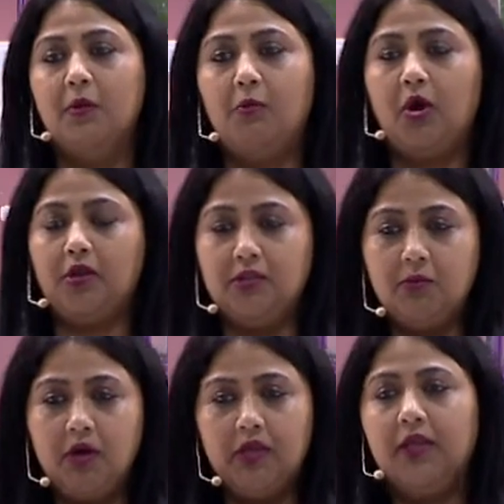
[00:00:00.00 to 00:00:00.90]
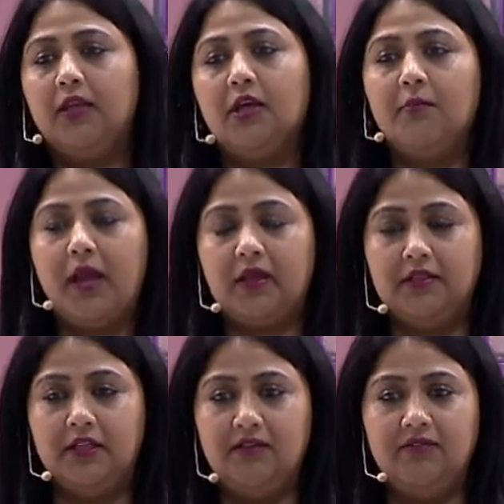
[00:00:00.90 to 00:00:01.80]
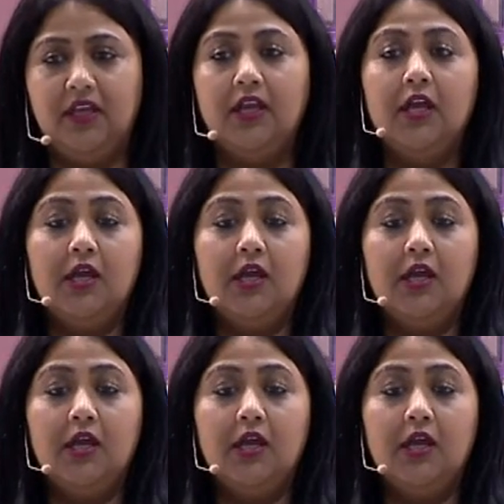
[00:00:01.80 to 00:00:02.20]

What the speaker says: pot in the morning and come back in the evening.